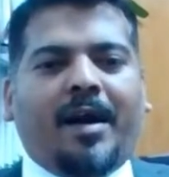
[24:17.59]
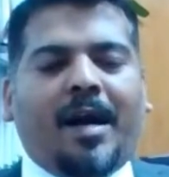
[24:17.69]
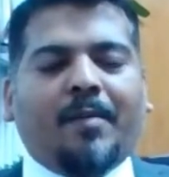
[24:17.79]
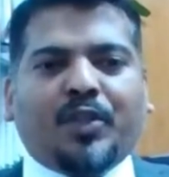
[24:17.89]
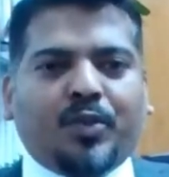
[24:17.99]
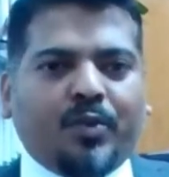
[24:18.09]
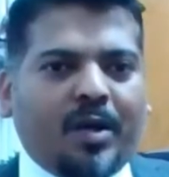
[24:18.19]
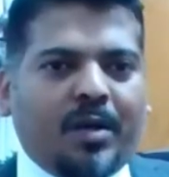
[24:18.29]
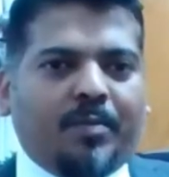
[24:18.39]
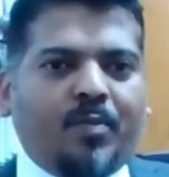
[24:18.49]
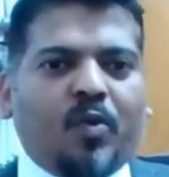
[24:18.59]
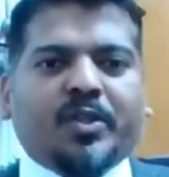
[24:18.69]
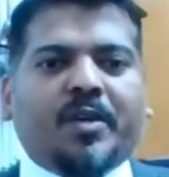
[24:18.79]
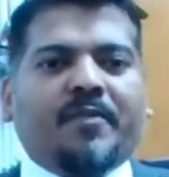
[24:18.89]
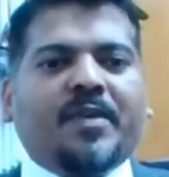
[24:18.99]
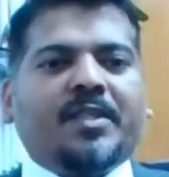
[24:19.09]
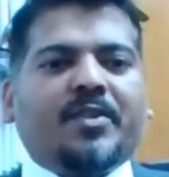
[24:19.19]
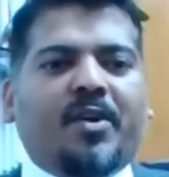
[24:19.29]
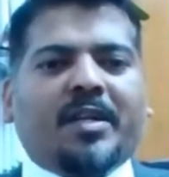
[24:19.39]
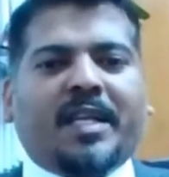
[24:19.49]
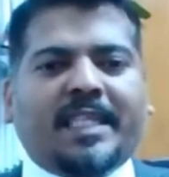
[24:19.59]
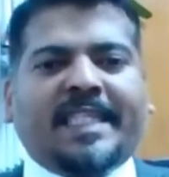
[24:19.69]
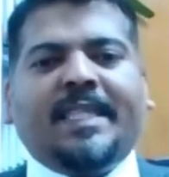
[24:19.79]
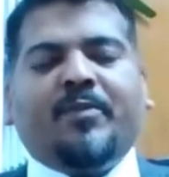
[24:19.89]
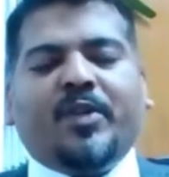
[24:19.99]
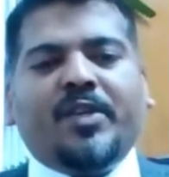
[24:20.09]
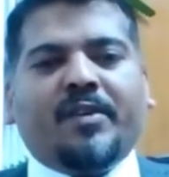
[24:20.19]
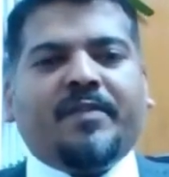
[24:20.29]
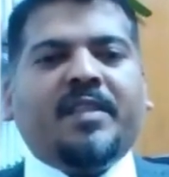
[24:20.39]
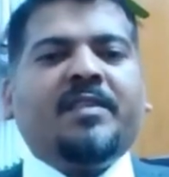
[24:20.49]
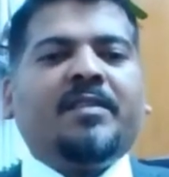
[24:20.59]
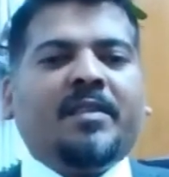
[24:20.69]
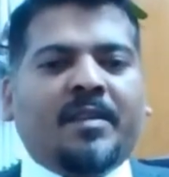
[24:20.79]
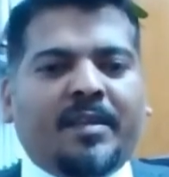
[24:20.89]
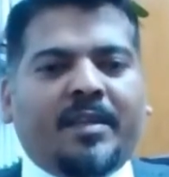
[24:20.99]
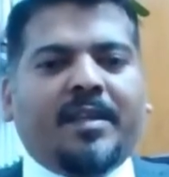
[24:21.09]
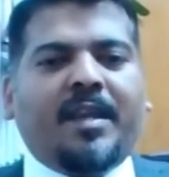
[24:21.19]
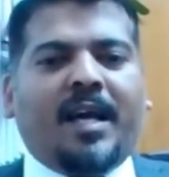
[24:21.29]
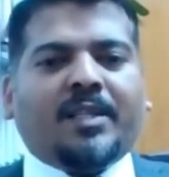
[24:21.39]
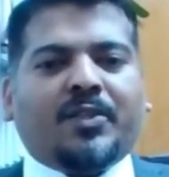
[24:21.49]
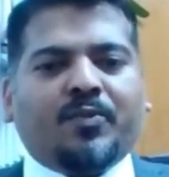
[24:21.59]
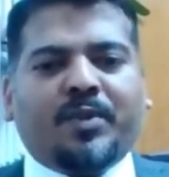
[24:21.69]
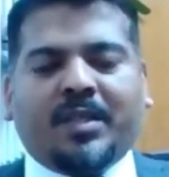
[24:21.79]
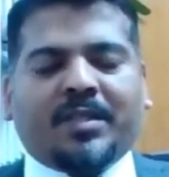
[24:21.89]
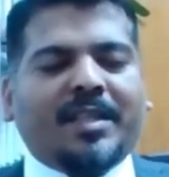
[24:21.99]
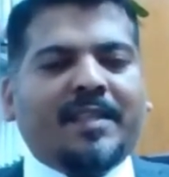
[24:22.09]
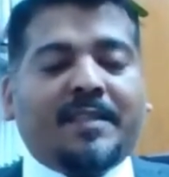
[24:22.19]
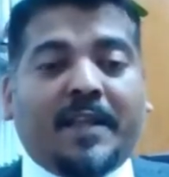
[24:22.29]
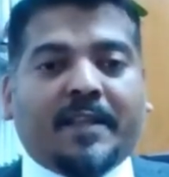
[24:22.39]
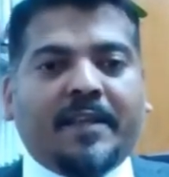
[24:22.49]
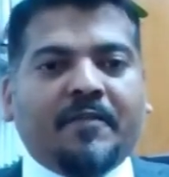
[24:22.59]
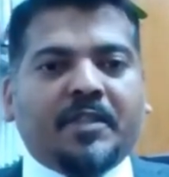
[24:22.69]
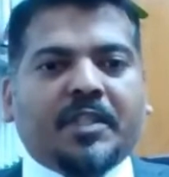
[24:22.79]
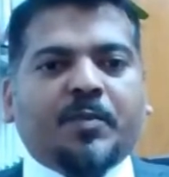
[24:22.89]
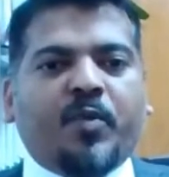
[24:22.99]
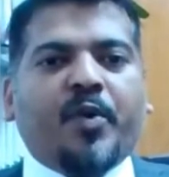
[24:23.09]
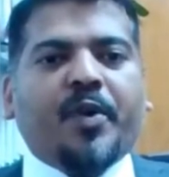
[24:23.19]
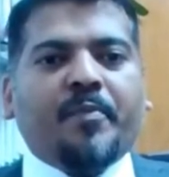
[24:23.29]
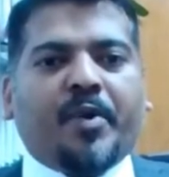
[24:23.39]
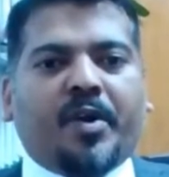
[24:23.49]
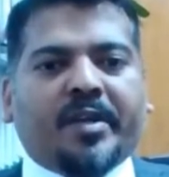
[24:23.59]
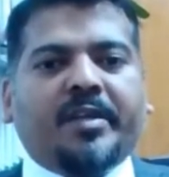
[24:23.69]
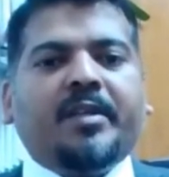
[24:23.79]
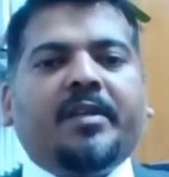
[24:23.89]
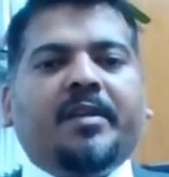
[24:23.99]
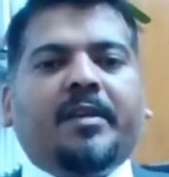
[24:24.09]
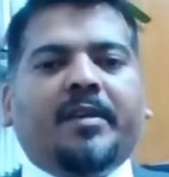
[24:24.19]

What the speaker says: I'm sure most of us got testimony of this in last 2 years. There is nothing which is more important